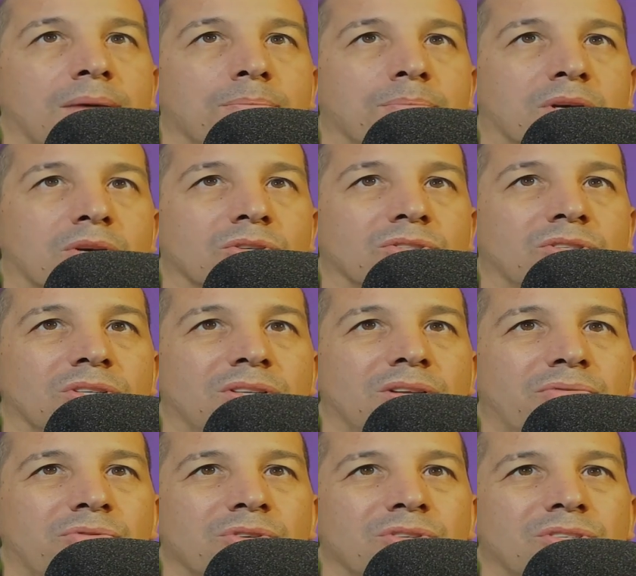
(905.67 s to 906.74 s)
because the
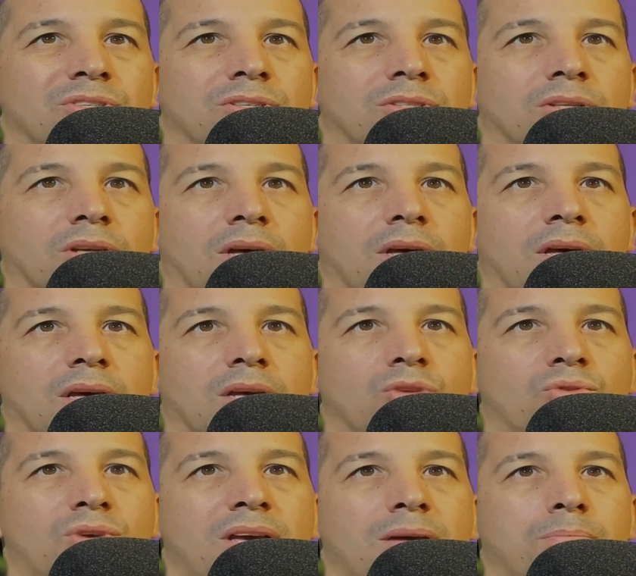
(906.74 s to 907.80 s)
difference is you
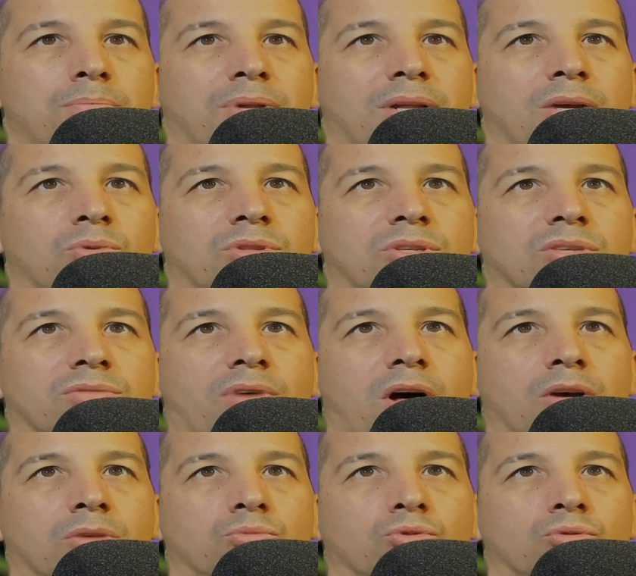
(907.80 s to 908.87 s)
can't play with this
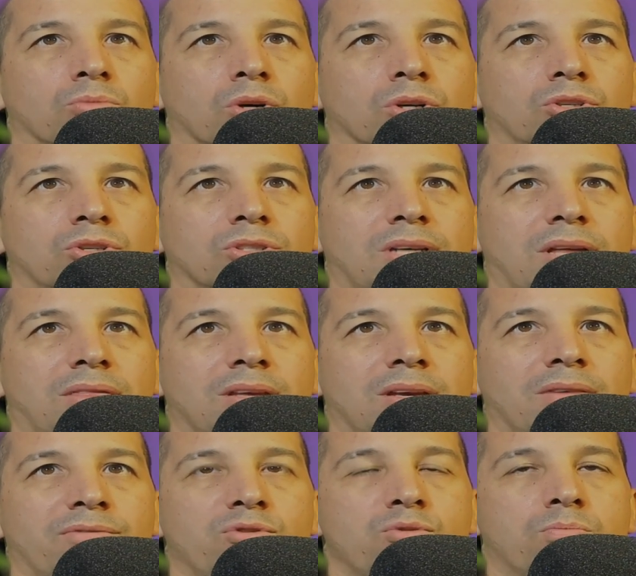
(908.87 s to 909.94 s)
volume too much, because I
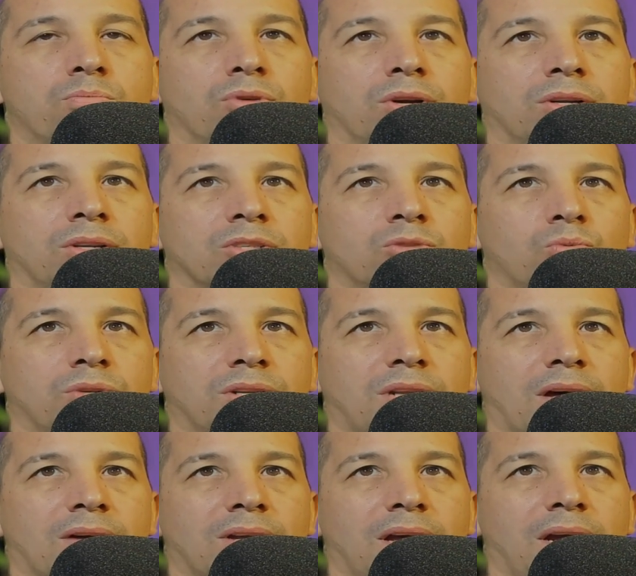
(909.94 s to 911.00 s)
think if you bring this one
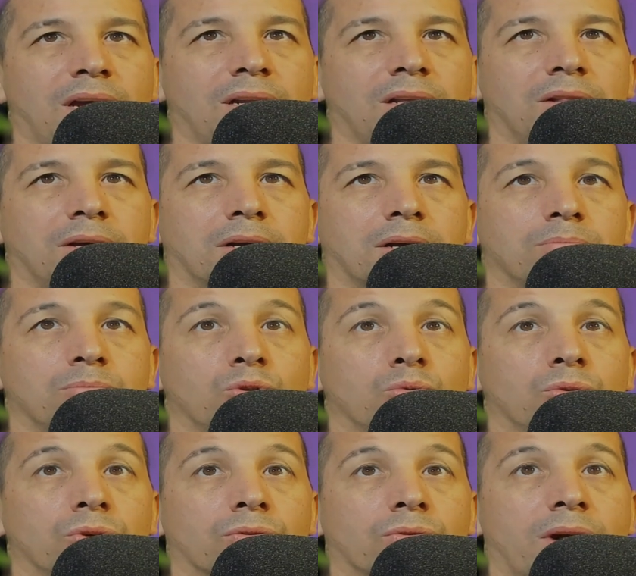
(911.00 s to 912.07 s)
down to 80 like I'm
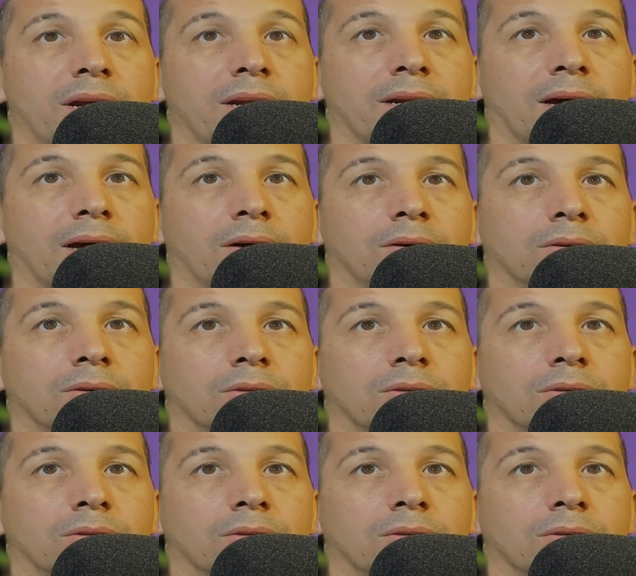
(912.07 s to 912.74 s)
doing right now,